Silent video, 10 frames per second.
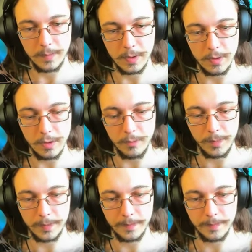
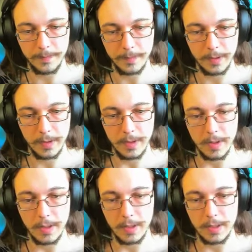Nope.
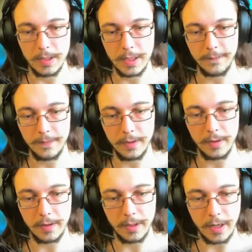Definitely
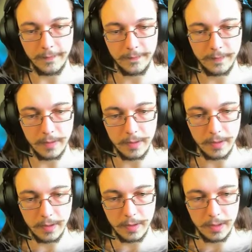not enough.
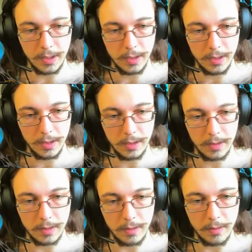I
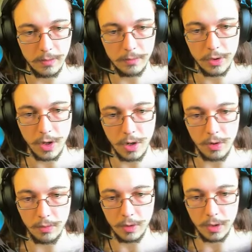need... Oh,
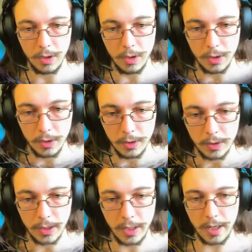no!
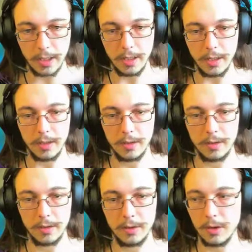Get out of here.
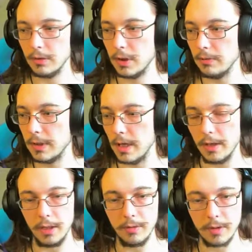Don't you dare.
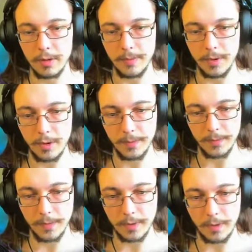You are going to blow up the,
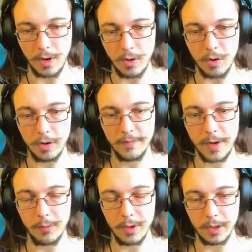uh, all of
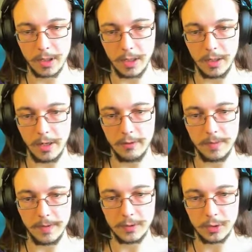my work, and I will
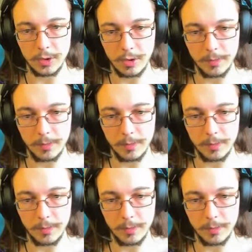be so